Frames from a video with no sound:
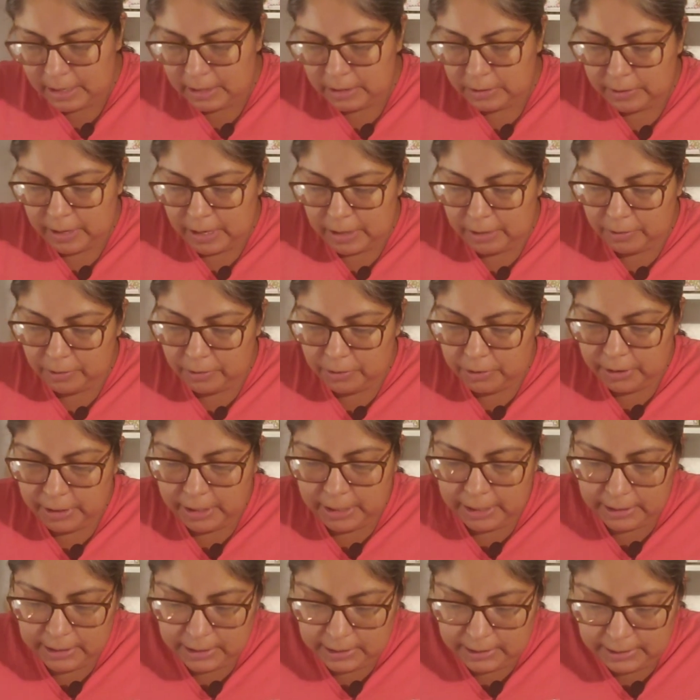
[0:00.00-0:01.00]
So I know to
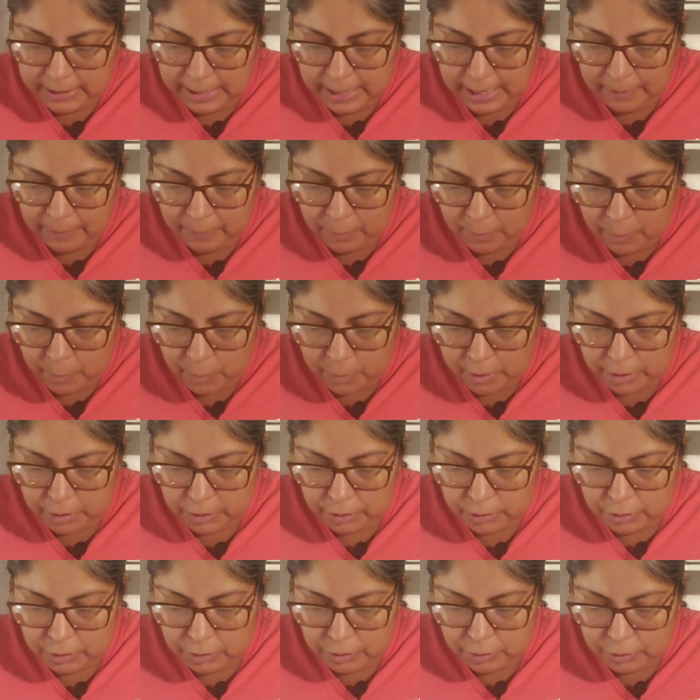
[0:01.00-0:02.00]
cut the same
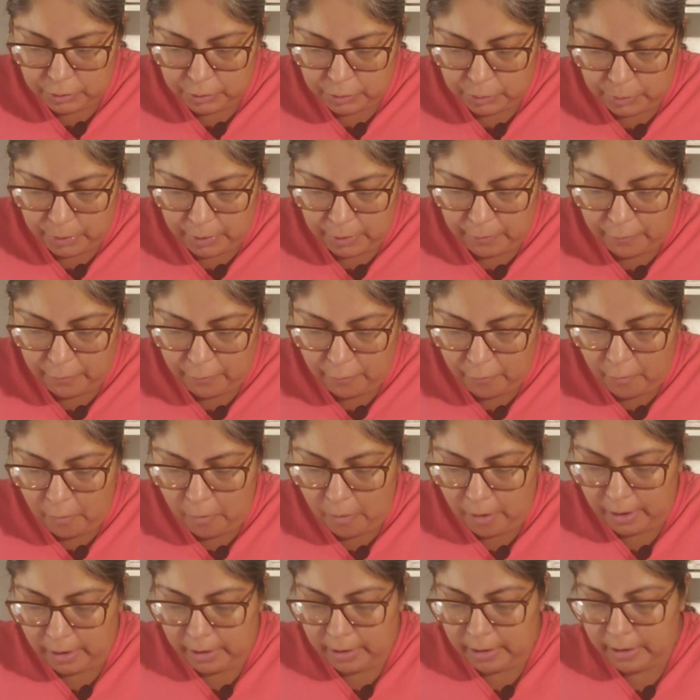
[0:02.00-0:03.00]
1, 2, 3,
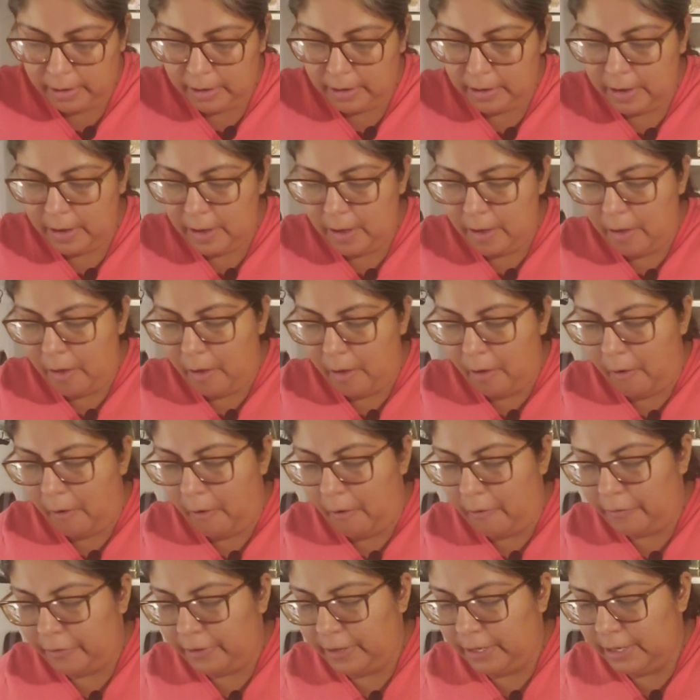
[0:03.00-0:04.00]
4
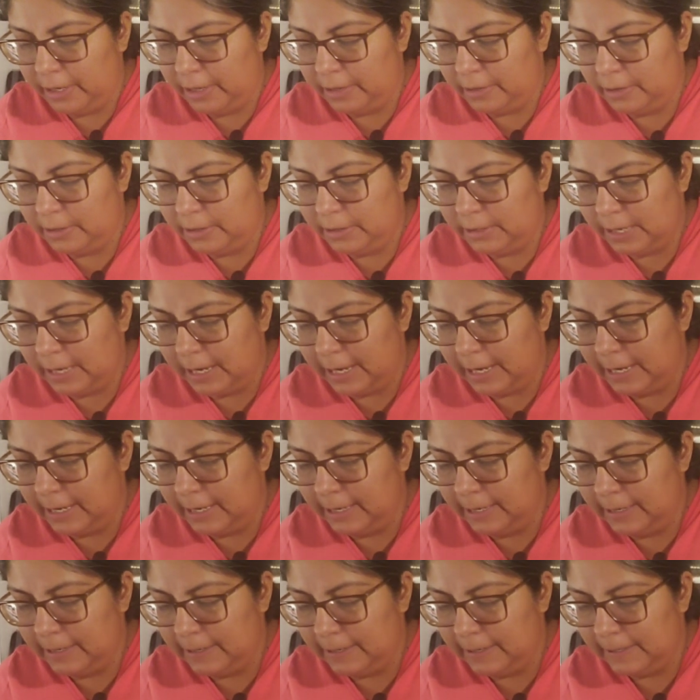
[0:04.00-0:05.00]
on the other
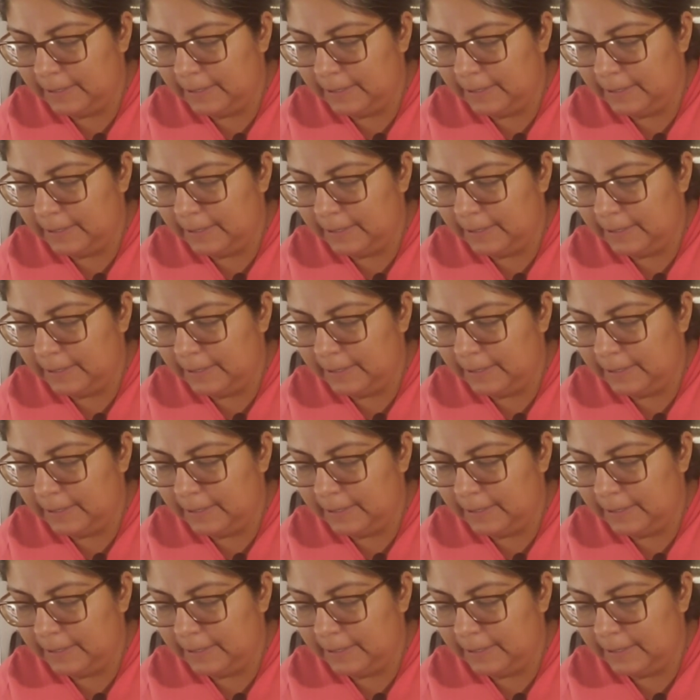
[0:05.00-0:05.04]
side.